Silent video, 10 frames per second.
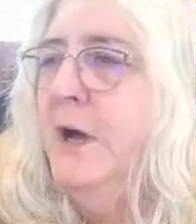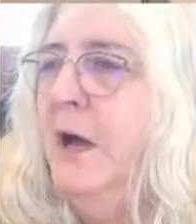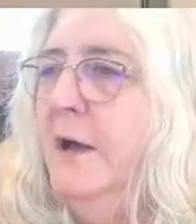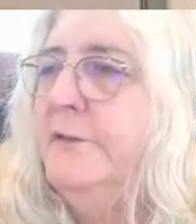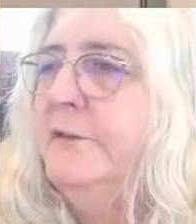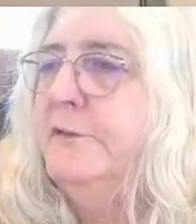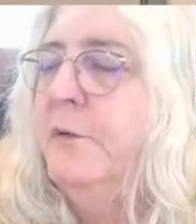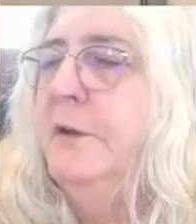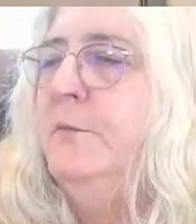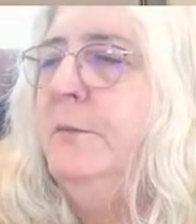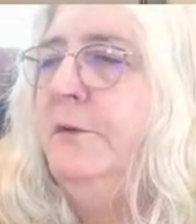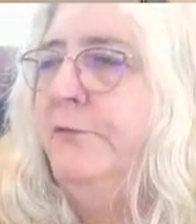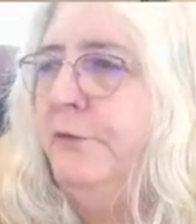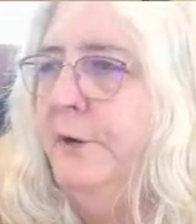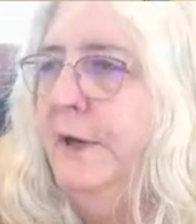us, is going to be
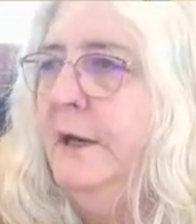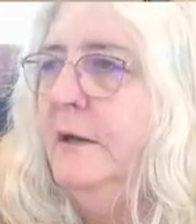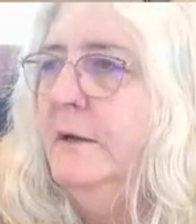free.